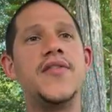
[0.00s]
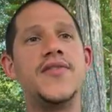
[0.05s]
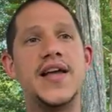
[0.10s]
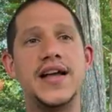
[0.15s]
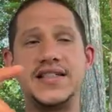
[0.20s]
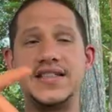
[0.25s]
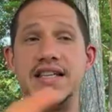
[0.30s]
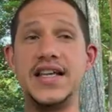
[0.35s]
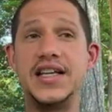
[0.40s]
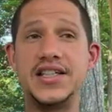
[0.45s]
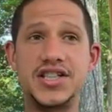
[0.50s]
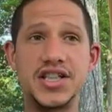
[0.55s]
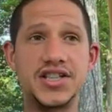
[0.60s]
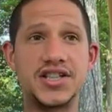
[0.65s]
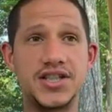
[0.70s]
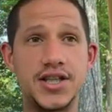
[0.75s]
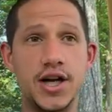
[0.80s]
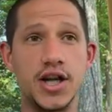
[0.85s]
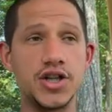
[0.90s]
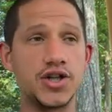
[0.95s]
that
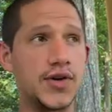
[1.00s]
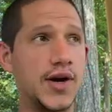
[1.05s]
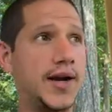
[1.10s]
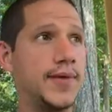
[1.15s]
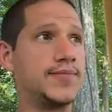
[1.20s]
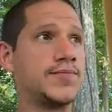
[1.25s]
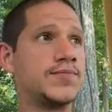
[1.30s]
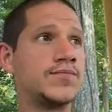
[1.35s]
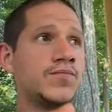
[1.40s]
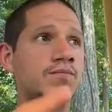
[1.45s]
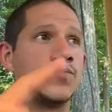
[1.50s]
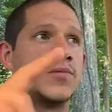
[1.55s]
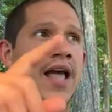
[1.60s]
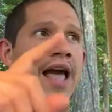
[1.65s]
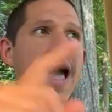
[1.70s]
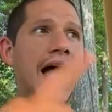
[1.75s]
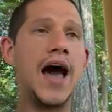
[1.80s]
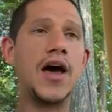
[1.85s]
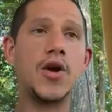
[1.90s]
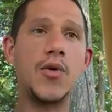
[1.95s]
teaches children
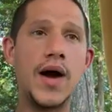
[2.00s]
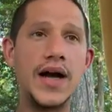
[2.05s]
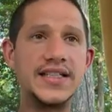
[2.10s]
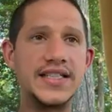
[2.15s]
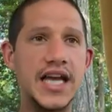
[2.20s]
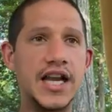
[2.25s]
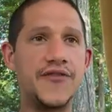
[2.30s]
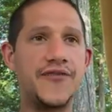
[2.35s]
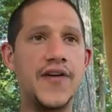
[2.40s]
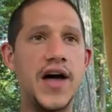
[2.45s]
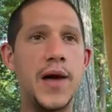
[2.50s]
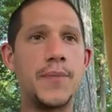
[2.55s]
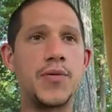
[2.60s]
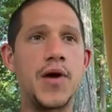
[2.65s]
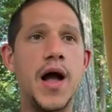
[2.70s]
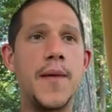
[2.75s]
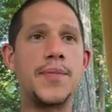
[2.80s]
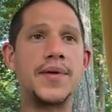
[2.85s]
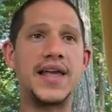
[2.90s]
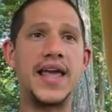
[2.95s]
how to identify
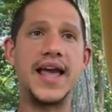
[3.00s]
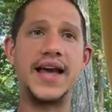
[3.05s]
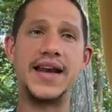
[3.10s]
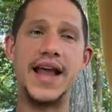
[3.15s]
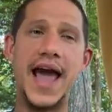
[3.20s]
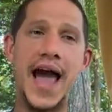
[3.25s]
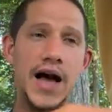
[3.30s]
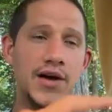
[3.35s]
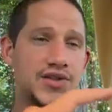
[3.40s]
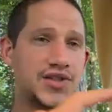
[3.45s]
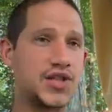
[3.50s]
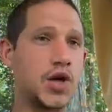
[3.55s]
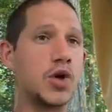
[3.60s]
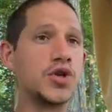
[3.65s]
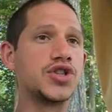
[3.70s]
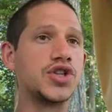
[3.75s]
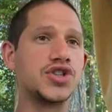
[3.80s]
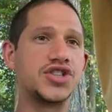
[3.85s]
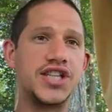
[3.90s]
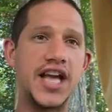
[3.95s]
propaganda, how
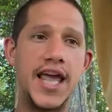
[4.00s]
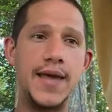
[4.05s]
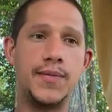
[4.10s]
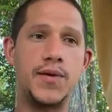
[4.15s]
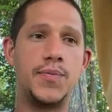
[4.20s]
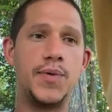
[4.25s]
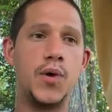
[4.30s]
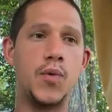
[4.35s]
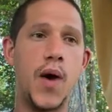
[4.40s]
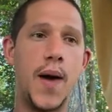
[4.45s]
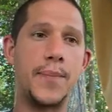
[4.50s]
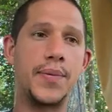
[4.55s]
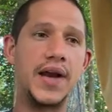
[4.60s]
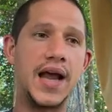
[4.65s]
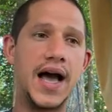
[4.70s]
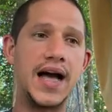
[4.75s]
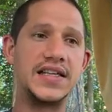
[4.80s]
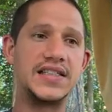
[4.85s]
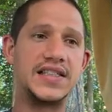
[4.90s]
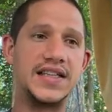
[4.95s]
social shame can be
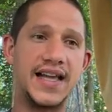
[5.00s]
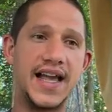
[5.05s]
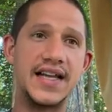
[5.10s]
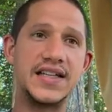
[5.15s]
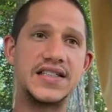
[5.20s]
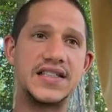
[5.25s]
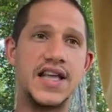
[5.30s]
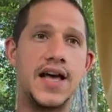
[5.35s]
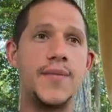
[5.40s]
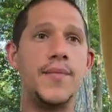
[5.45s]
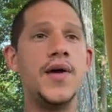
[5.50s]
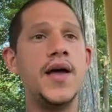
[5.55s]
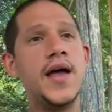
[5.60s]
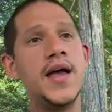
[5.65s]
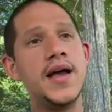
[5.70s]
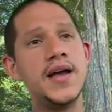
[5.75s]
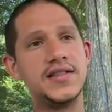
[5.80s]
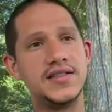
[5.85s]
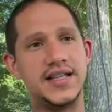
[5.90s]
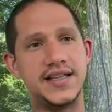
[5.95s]
weaponized against them
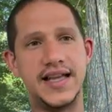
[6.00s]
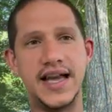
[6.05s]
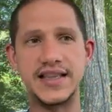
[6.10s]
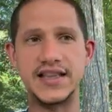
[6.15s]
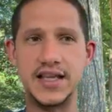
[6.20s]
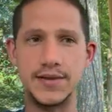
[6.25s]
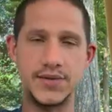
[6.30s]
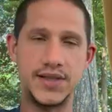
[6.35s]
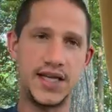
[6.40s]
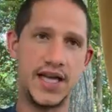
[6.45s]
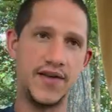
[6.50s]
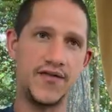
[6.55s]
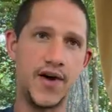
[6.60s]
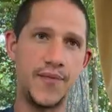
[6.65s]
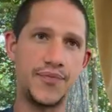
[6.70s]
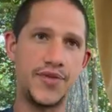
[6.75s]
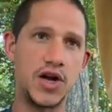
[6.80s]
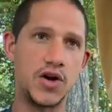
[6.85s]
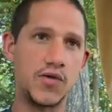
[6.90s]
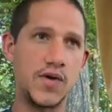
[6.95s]
to get them to give
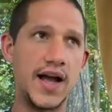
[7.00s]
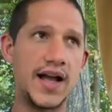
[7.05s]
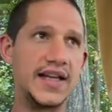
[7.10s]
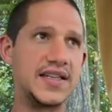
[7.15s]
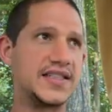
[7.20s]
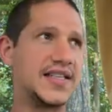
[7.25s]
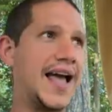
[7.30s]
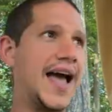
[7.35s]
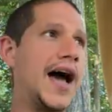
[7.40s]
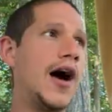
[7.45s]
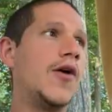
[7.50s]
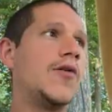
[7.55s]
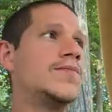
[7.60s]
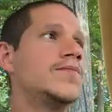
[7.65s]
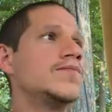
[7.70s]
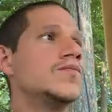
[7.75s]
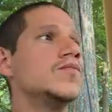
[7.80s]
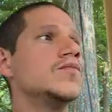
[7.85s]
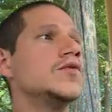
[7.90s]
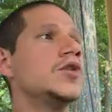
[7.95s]
up their rights, how
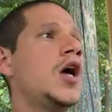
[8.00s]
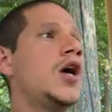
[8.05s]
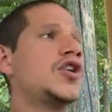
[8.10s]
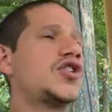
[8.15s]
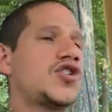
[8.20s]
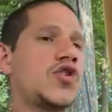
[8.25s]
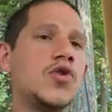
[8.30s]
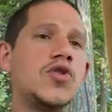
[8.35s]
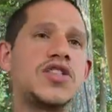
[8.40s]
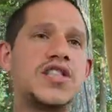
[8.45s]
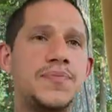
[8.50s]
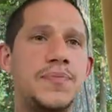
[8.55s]
truth